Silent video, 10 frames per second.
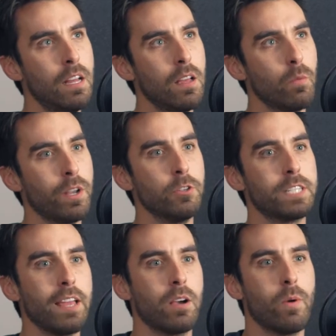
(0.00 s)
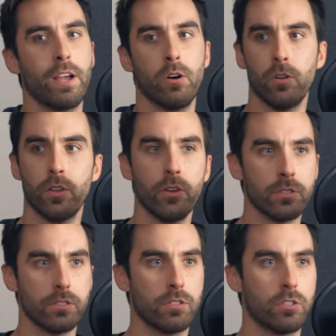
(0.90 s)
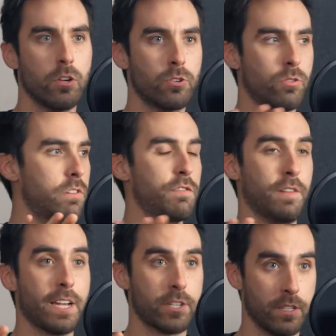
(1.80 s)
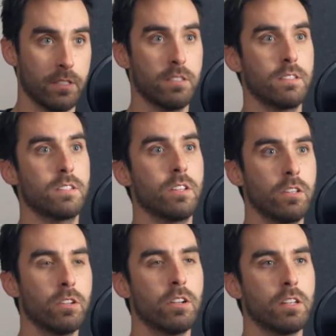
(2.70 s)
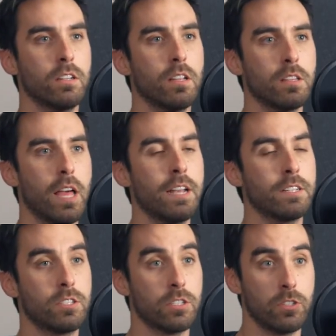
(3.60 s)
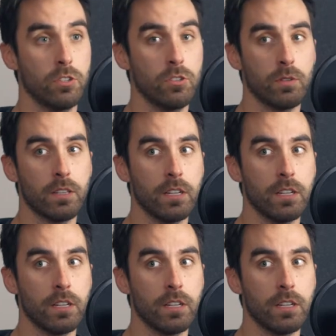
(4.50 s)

when you take away all those social reflections so that you're not, and it's just you and the